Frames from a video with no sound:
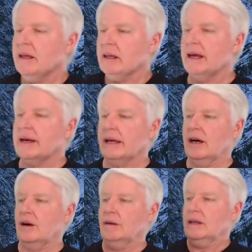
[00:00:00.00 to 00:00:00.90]
There you
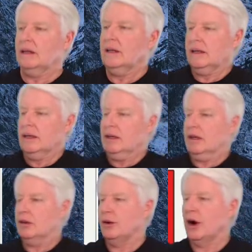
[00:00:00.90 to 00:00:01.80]
go.
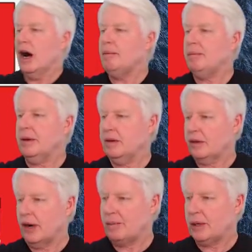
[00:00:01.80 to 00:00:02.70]
Drop
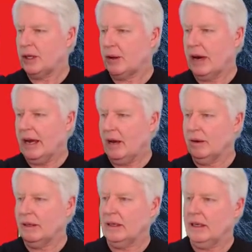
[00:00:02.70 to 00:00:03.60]
to the ground,